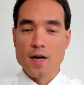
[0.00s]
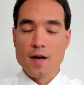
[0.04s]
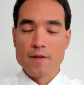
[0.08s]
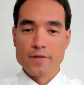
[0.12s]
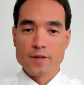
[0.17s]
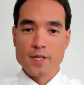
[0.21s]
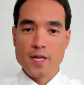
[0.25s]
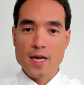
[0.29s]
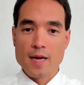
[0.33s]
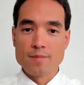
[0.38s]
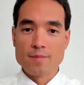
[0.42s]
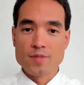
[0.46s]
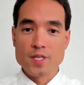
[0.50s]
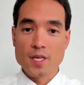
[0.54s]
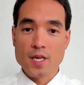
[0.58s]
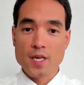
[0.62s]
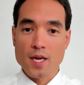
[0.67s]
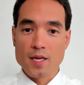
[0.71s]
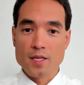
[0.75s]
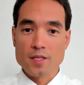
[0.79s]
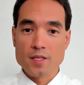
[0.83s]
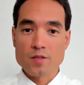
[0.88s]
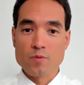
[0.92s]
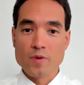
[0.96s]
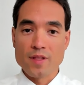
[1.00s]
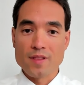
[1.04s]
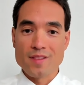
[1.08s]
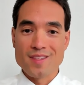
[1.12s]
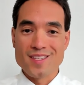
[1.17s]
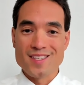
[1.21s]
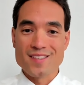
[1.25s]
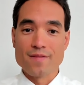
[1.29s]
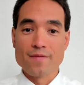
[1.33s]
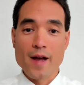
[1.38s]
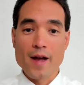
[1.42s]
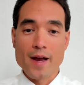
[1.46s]
Oftentimes, the case with
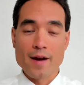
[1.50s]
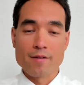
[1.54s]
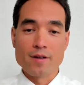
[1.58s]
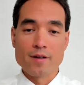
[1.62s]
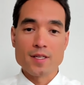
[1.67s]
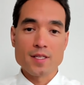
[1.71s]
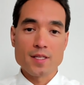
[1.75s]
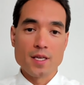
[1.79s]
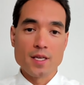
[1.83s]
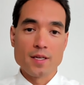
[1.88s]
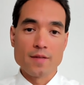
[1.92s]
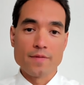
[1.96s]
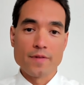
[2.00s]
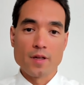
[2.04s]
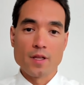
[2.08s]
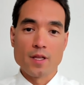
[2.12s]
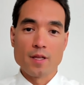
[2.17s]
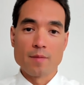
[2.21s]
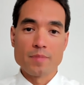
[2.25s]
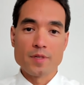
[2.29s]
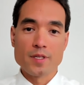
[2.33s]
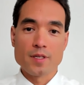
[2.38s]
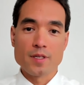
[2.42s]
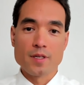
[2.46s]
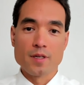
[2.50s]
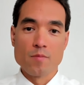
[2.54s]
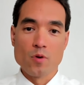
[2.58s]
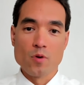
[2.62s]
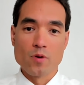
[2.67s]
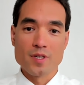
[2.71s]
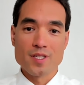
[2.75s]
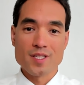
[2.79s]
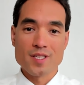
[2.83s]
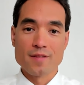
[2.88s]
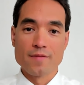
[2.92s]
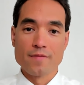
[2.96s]
this virus, they developed a
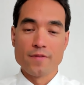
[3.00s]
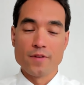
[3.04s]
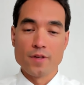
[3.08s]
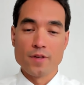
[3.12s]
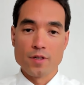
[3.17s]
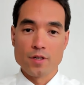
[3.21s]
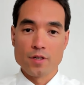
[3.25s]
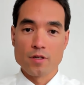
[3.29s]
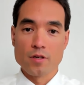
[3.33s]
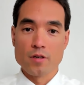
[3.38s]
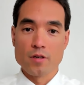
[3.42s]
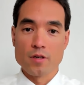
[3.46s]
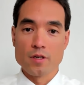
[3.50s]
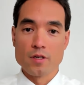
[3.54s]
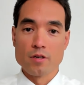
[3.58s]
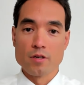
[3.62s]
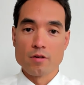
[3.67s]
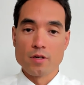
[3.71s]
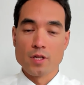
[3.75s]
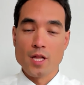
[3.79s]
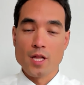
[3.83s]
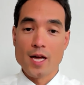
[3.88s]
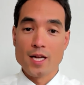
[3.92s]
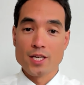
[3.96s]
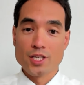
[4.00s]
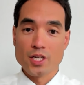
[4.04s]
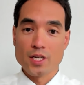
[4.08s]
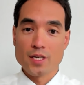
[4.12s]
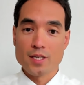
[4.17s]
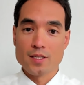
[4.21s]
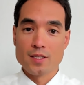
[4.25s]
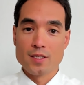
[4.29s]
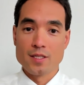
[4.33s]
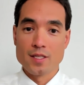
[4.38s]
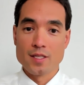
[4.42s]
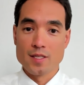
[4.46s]
more severe
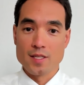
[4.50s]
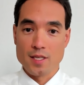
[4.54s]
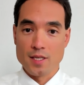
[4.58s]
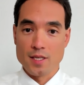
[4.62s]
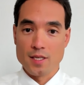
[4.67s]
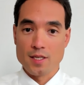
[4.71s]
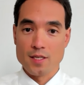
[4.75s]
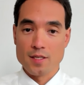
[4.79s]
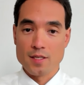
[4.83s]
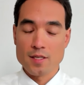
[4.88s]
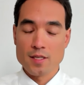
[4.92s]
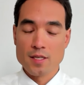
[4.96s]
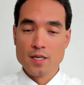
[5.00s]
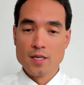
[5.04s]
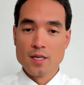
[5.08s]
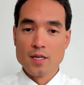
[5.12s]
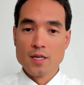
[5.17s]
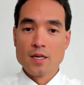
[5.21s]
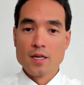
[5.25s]
neurologic disease